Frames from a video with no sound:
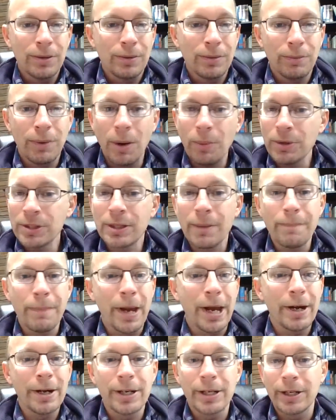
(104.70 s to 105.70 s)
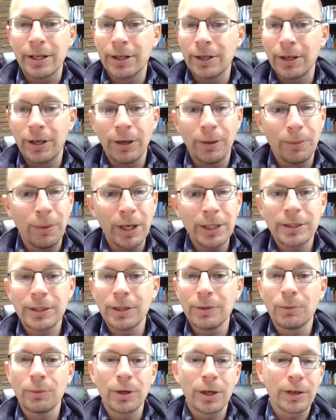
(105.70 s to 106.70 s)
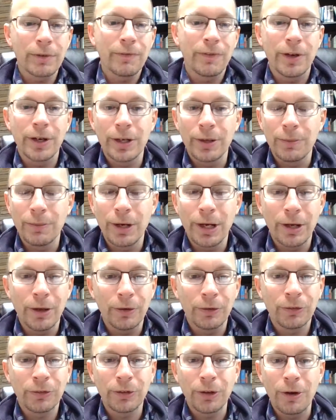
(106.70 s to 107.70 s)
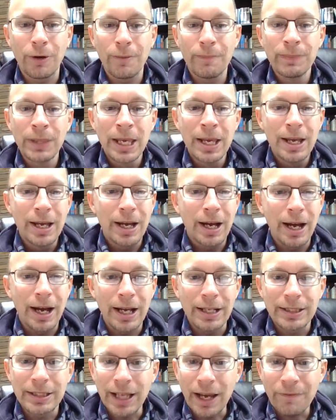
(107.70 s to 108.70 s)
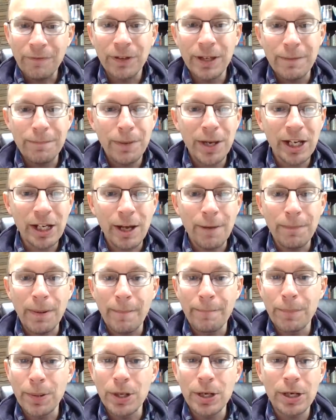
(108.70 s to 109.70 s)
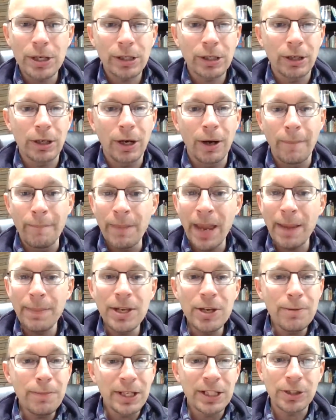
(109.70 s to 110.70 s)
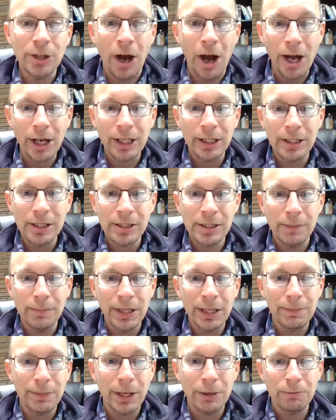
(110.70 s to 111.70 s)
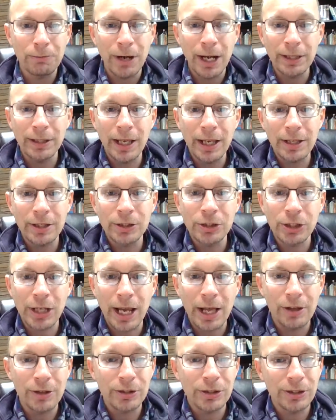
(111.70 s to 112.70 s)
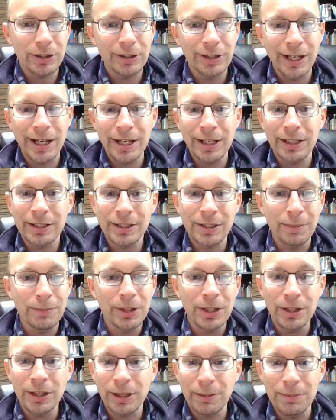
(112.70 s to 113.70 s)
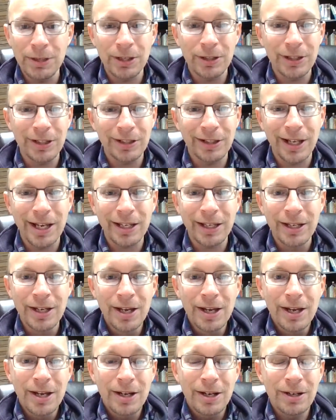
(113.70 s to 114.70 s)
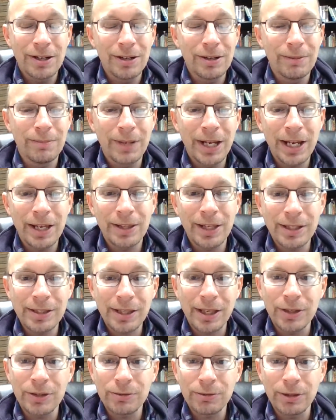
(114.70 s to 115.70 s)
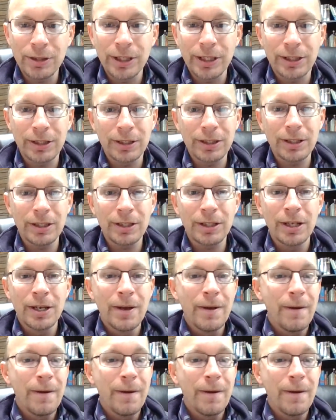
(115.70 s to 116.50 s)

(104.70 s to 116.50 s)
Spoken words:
what was a barrier or what didn't work very well. So definitely pick up a book, or maybe you've been talking to somebody about Red Letter Challenge. You're like someone in the community, you're like, oh man, that sounds really good.